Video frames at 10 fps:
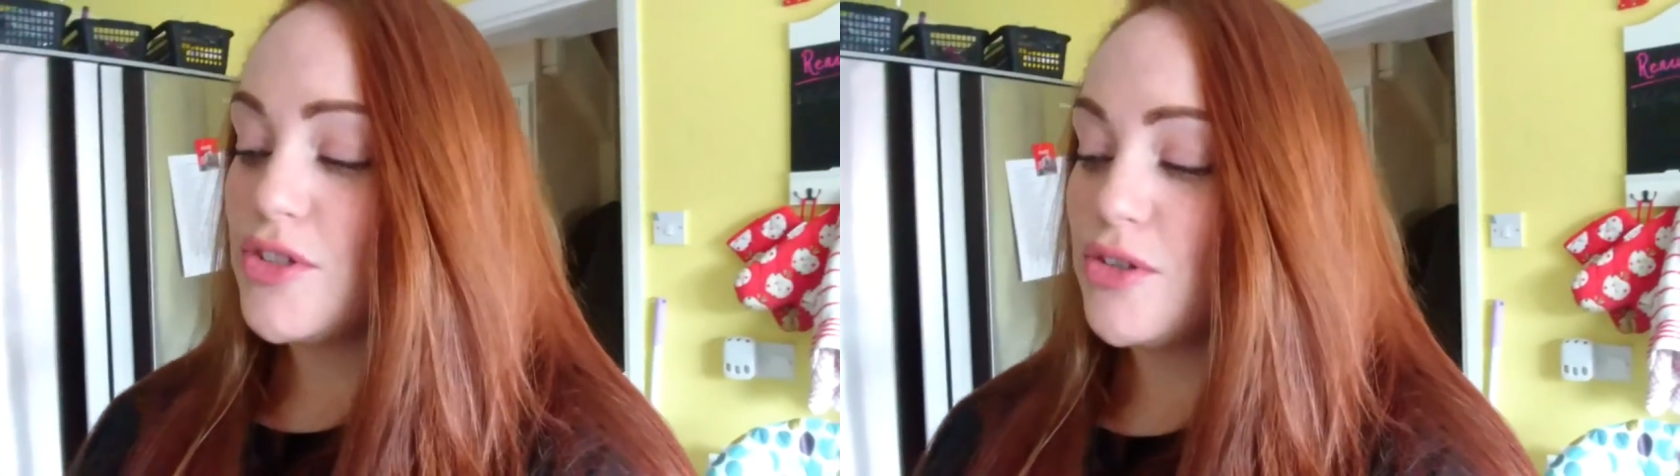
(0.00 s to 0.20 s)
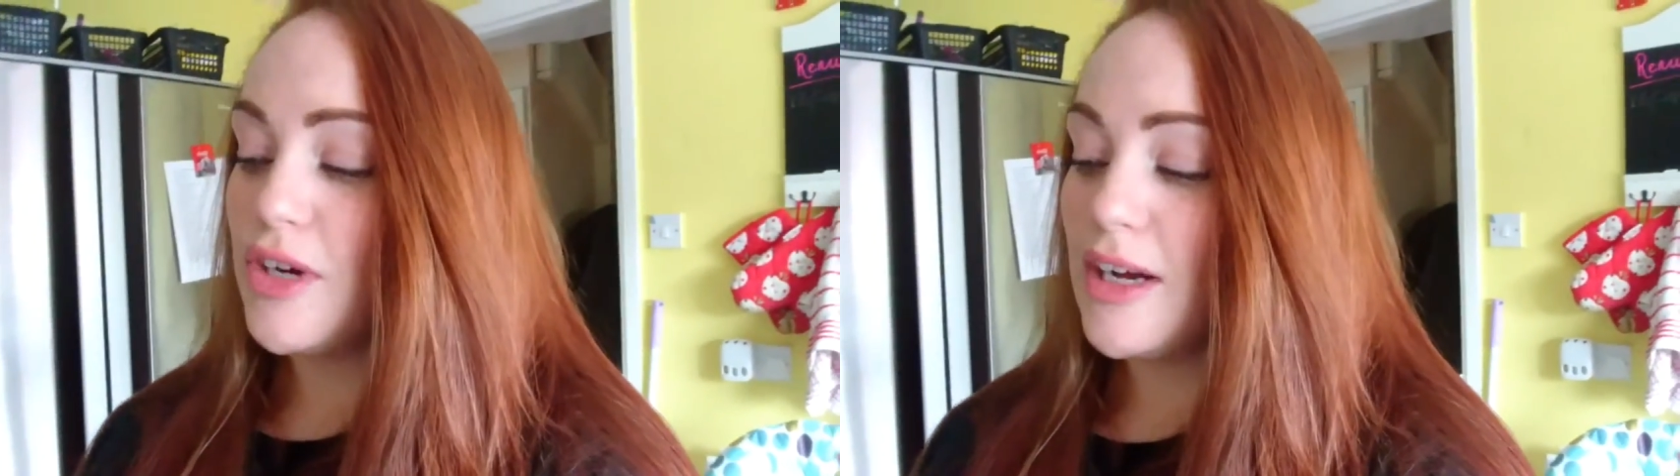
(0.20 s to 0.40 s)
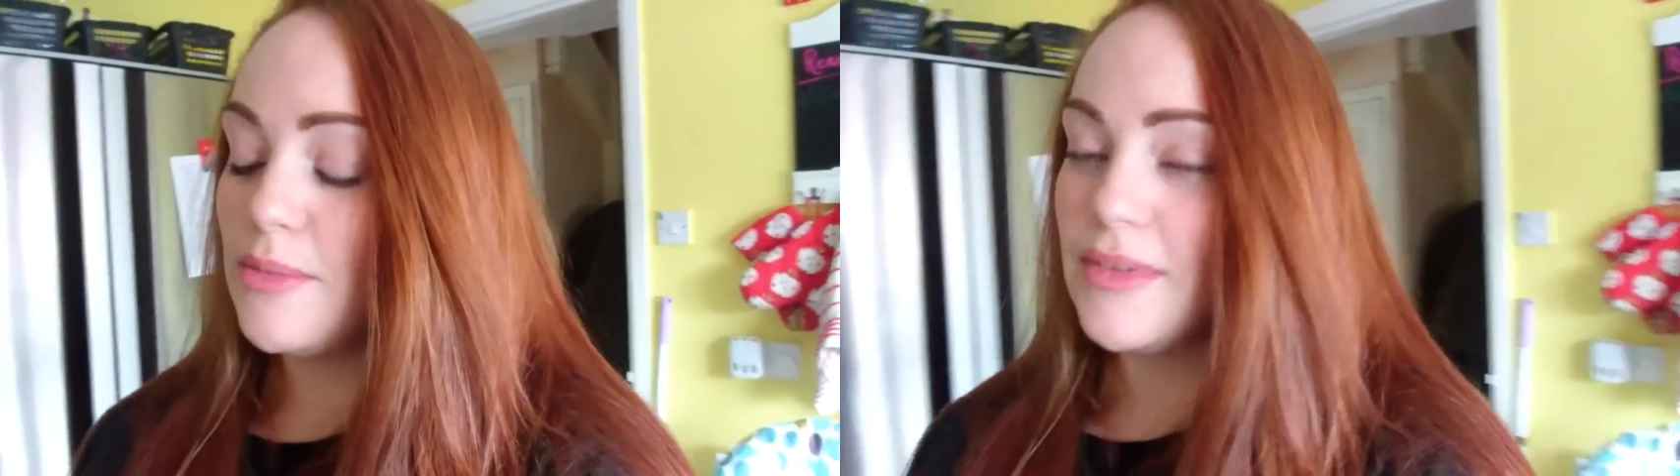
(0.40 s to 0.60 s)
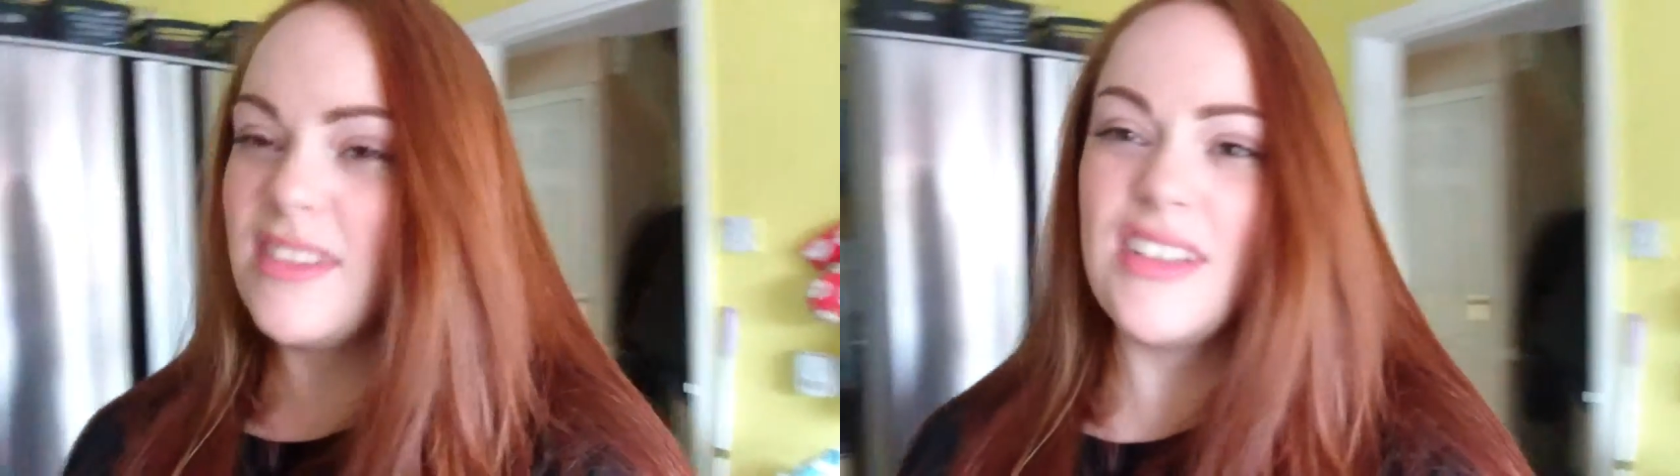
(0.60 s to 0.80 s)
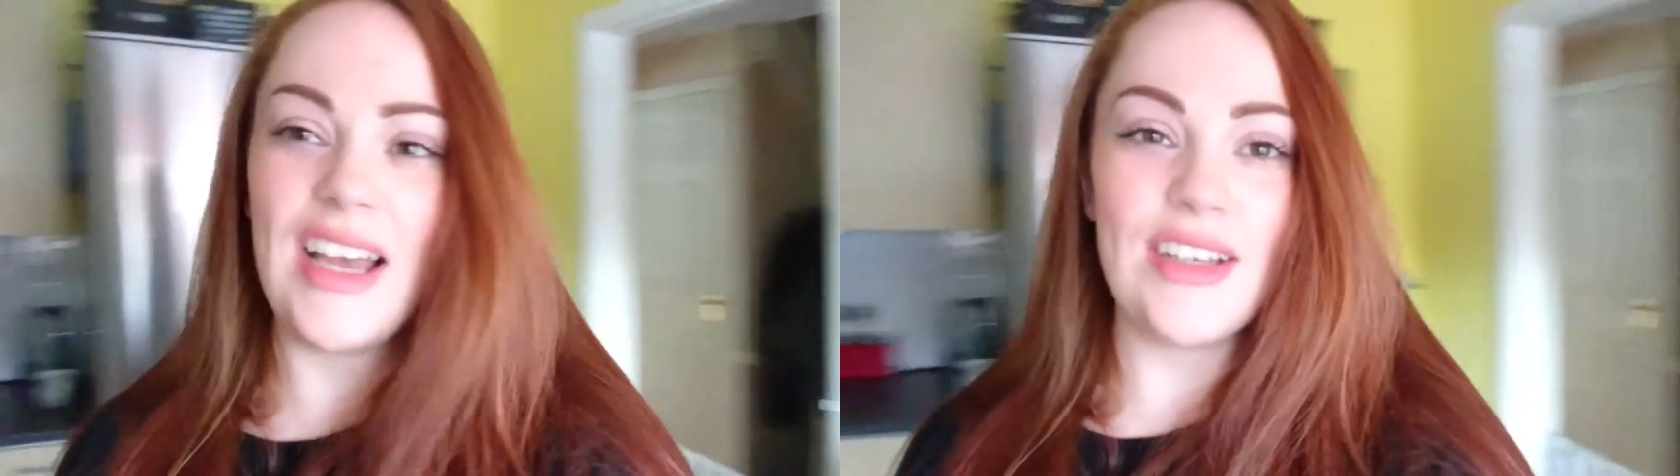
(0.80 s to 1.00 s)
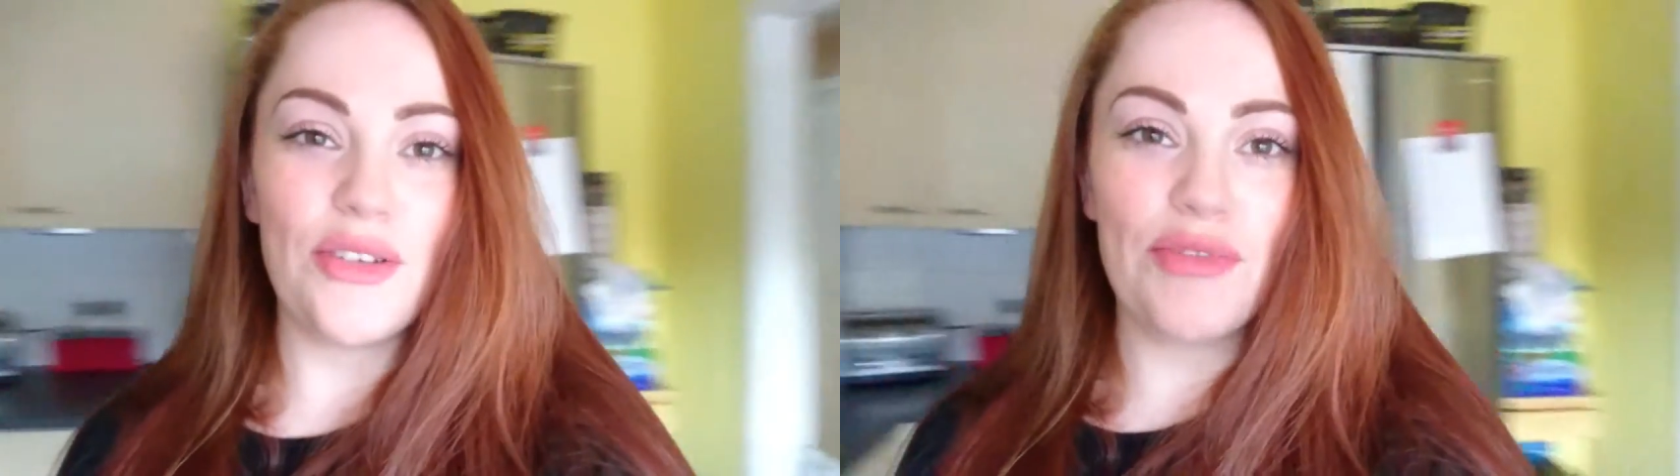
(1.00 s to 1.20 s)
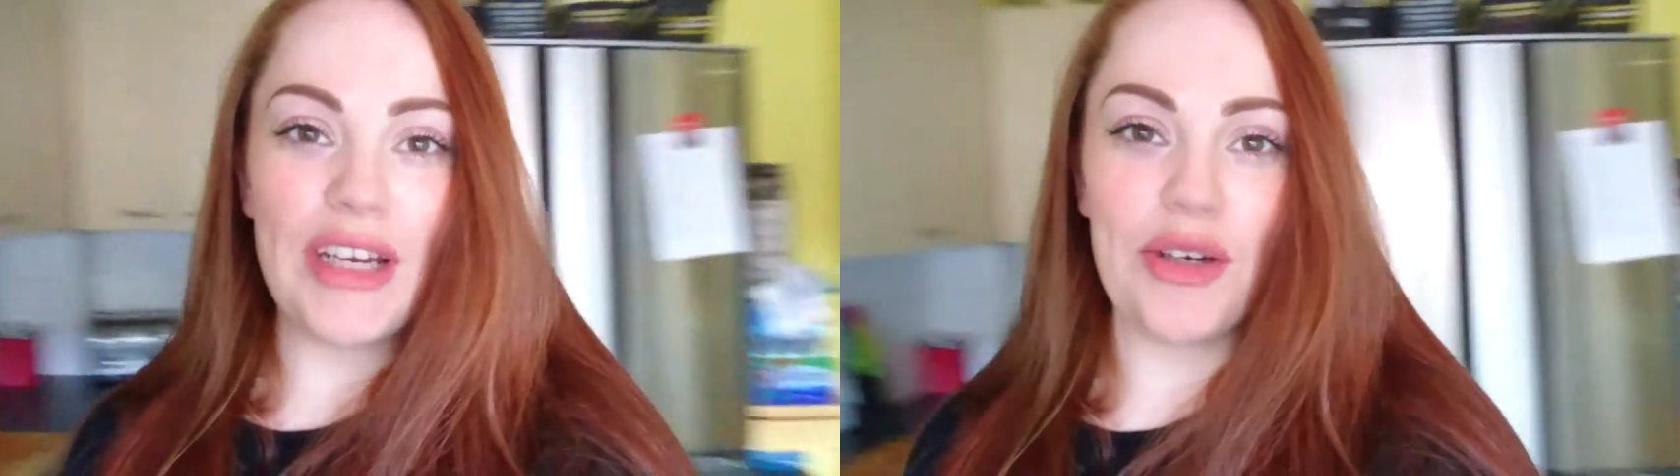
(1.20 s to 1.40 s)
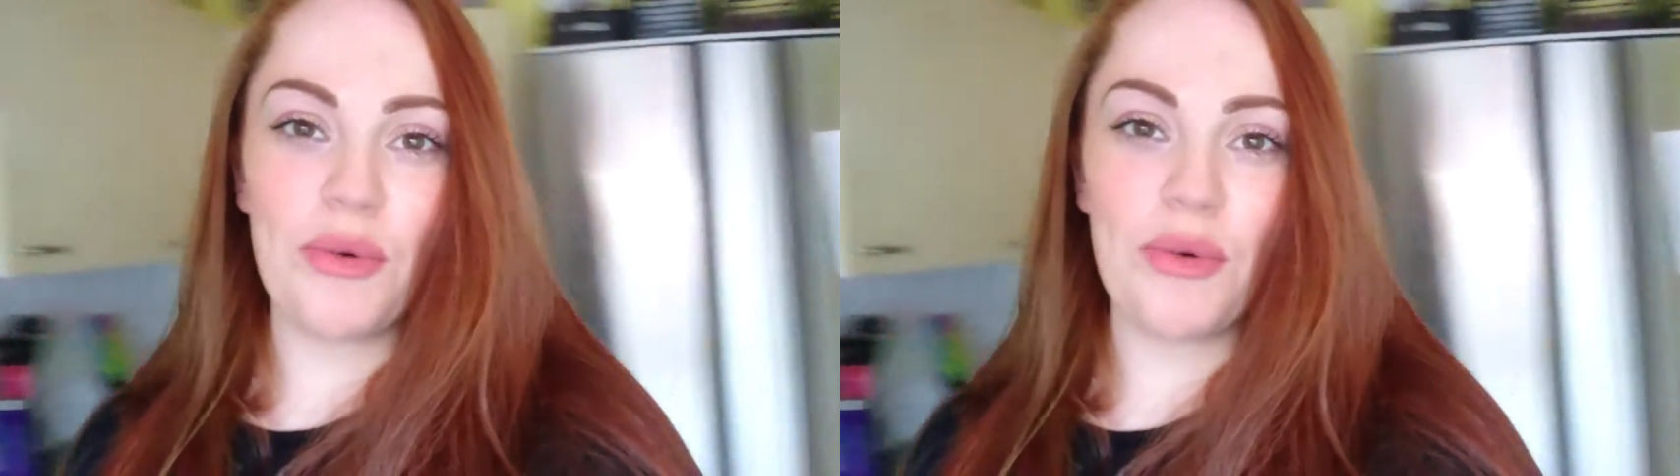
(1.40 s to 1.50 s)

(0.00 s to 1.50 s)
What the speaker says: So I don't really